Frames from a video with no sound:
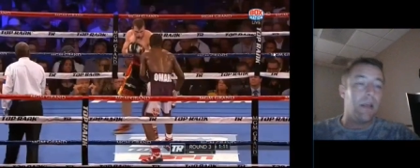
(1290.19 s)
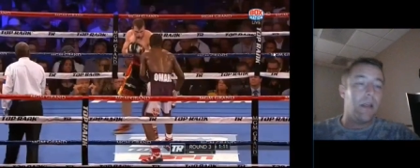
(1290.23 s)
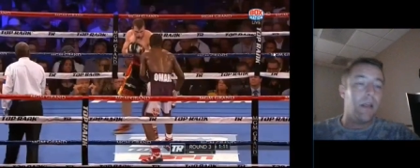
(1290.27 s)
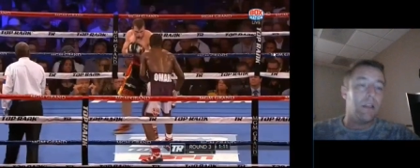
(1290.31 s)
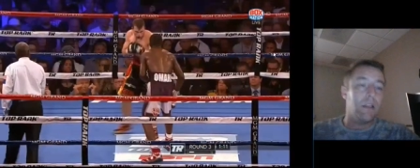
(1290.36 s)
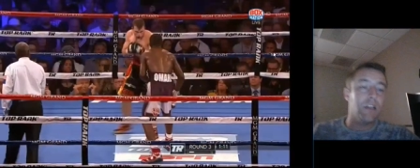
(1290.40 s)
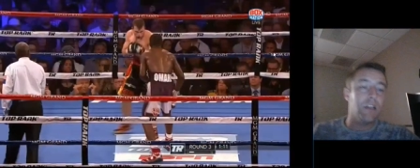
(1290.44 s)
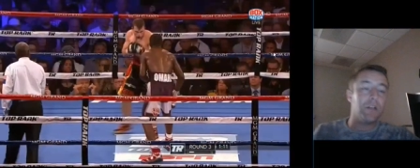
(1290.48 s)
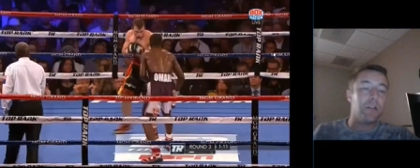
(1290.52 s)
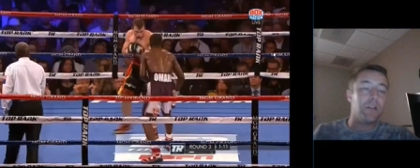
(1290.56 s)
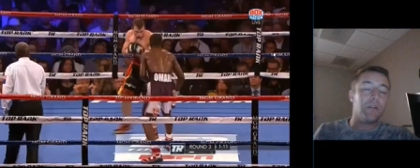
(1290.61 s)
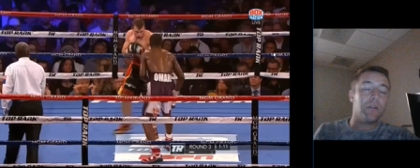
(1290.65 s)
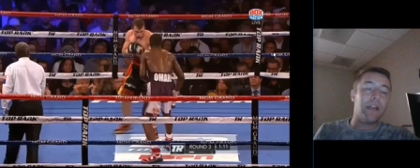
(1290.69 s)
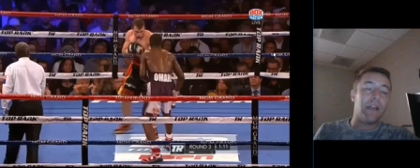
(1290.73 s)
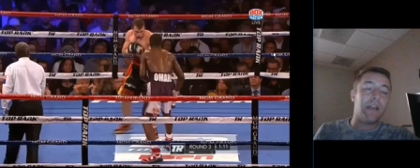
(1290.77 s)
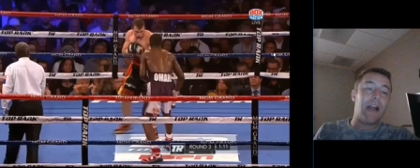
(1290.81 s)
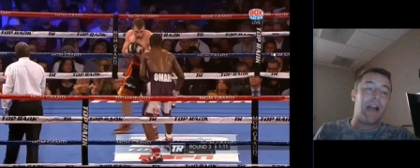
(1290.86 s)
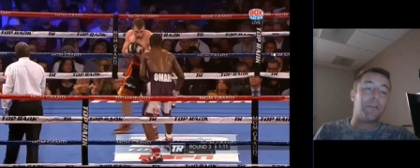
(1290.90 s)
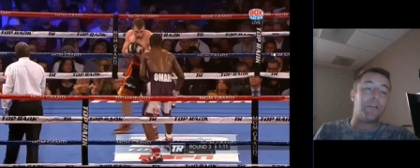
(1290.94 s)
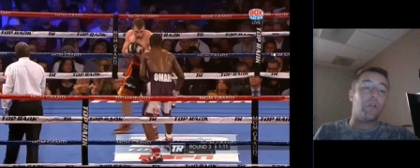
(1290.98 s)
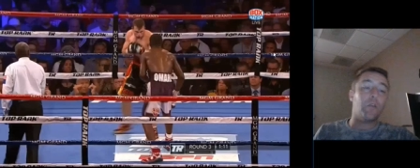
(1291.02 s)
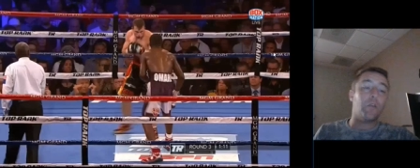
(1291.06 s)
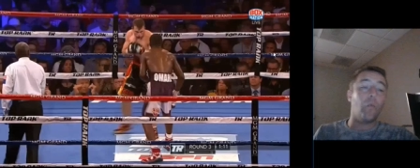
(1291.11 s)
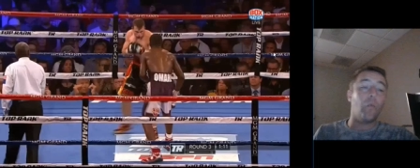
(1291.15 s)
literally
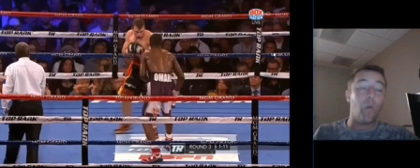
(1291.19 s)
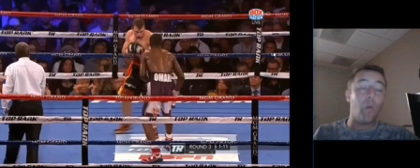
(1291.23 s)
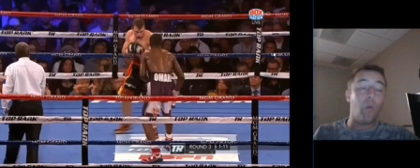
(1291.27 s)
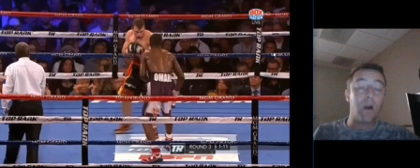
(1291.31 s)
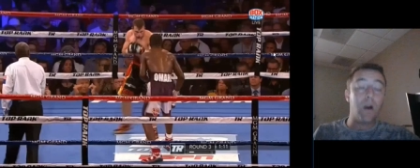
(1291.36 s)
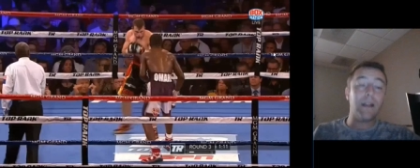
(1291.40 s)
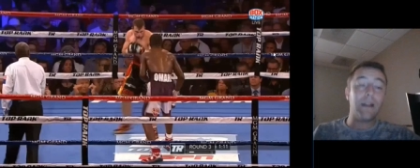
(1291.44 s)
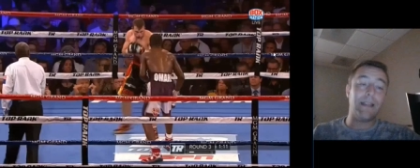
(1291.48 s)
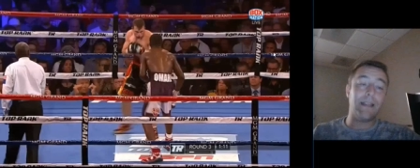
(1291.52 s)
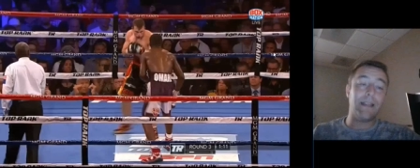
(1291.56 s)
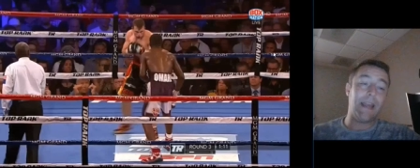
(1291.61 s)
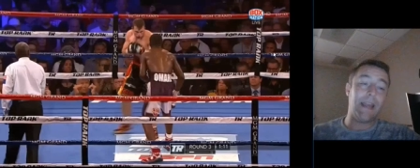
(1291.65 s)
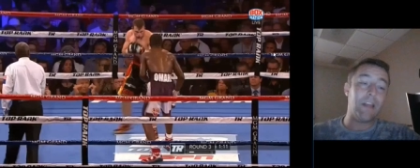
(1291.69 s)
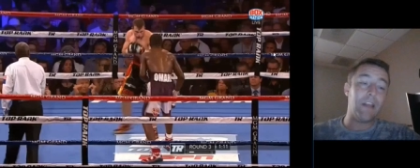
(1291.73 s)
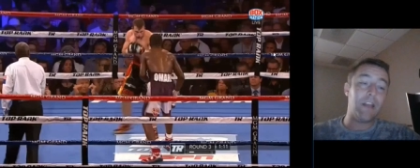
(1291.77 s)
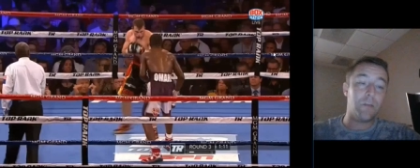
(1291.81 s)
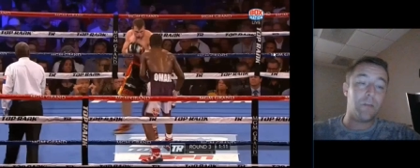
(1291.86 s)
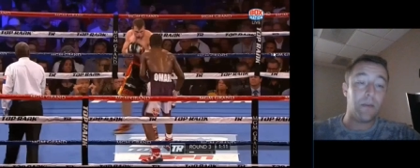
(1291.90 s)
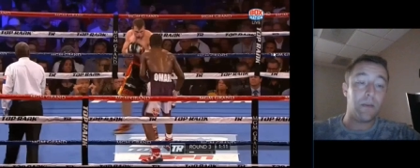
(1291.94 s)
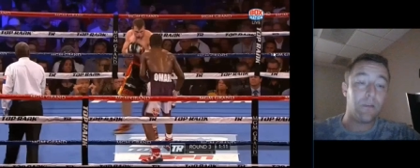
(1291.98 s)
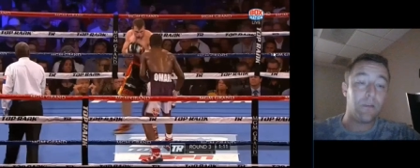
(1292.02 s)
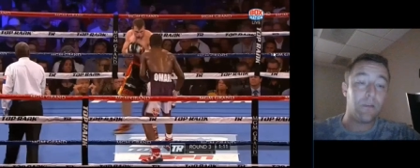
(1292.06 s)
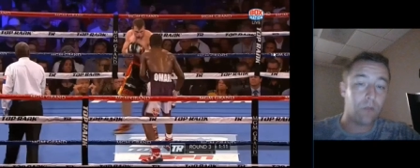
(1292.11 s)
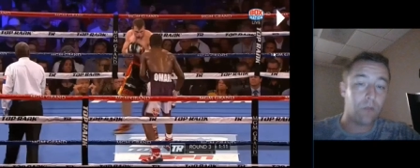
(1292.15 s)
after one
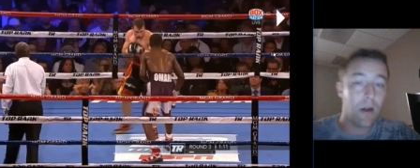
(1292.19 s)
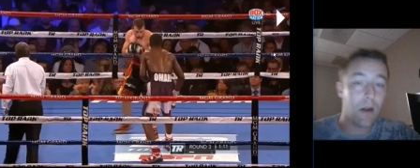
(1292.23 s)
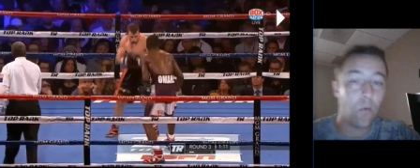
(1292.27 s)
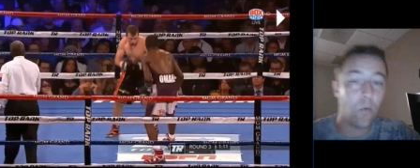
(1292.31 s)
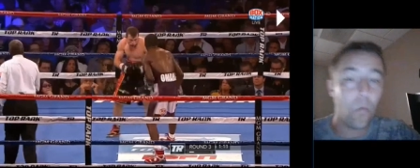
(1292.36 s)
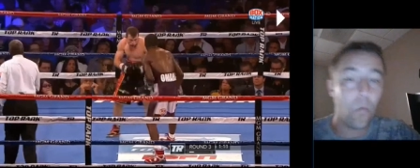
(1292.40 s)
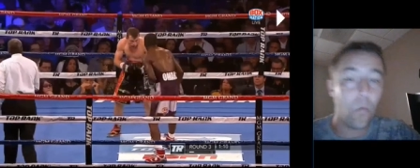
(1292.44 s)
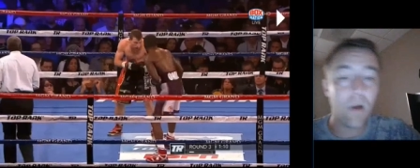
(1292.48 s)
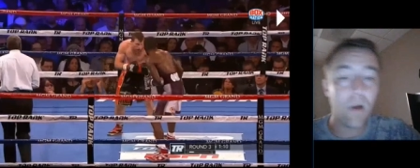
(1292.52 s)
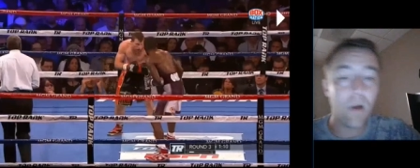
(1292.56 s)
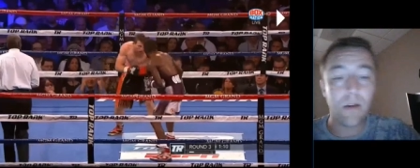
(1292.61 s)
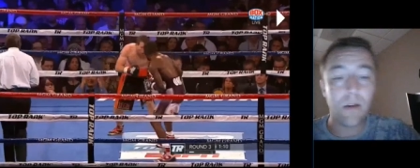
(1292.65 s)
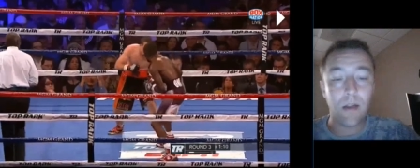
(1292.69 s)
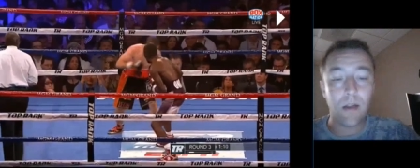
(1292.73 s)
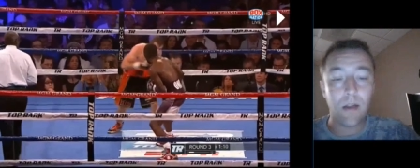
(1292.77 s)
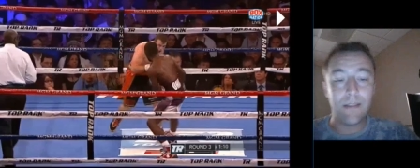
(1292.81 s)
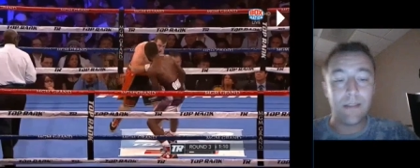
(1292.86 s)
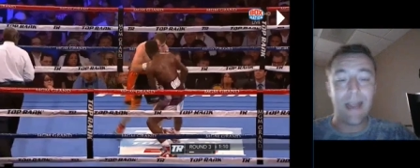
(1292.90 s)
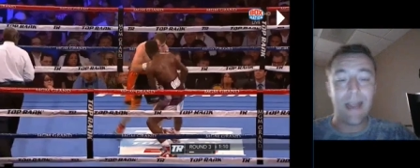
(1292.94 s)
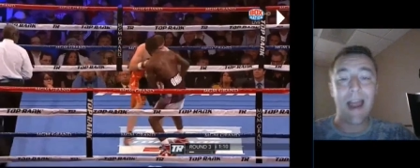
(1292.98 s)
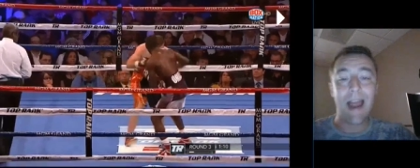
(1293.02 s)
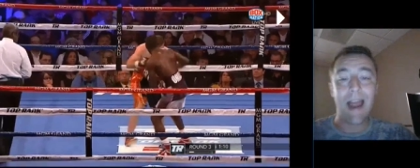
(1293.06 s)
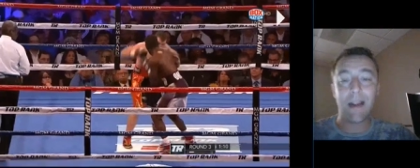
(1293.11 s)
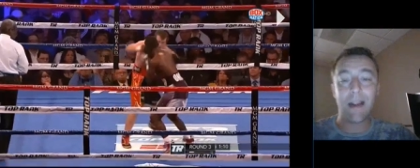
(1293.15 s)
engagement, right? One
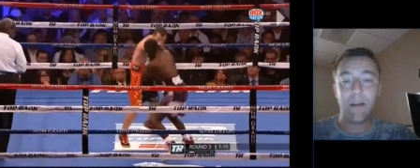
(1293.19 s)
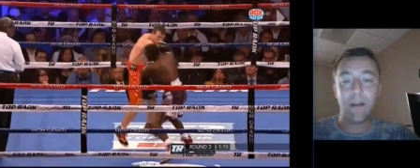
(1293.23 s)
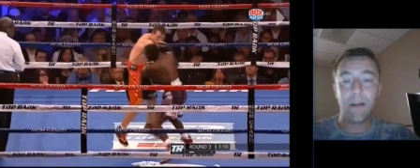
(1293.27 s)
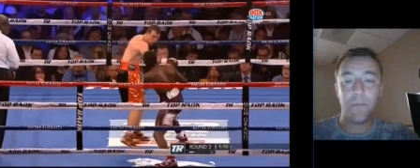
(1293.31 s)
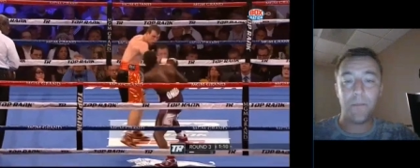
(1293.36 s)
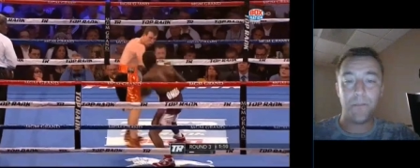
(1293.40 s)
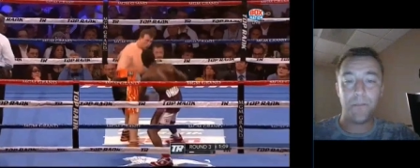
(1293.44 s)
attack.